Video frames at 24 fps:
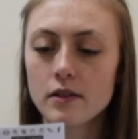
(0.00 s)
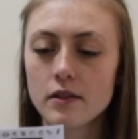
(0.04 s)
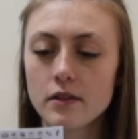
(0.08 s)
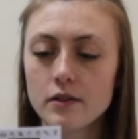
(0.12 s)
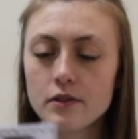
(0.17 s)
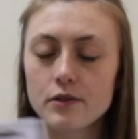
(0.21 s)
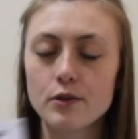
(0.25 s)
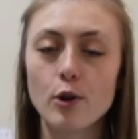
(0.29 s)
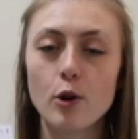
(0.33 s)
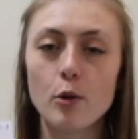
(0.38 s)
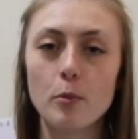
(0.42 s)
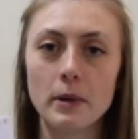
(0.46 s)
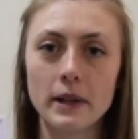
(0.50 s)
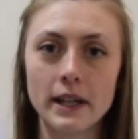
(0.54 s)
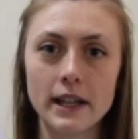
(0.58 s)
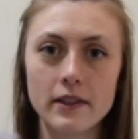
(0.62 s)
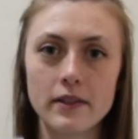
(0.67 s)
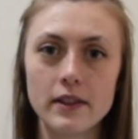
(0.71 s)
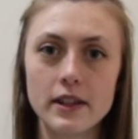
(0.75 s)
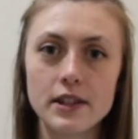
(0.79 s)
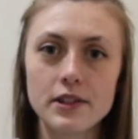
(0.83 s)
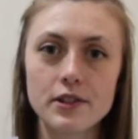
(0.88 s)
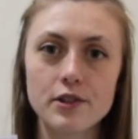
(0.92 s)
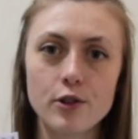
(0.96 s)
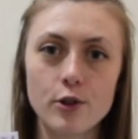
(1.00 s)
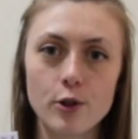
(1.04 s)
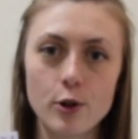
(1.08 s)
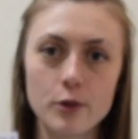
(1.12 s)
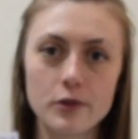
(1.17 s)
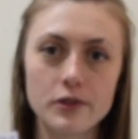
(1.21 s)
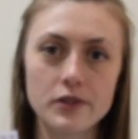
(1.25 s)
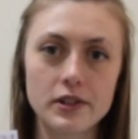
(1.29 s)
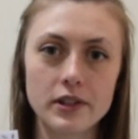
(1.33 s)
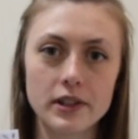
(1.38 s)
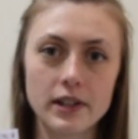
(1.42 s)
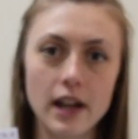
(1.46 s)
So I'll plant these
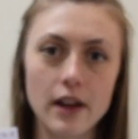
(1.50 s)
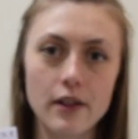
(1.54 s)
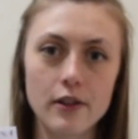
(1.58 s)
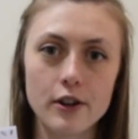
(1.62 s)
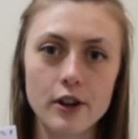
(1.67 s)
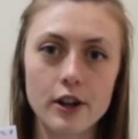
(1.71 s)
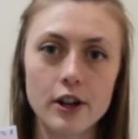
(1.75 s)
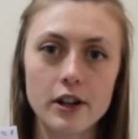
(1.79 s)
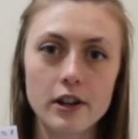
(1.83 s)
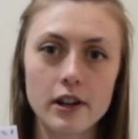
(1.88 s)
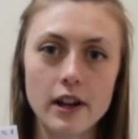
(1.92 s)
close together,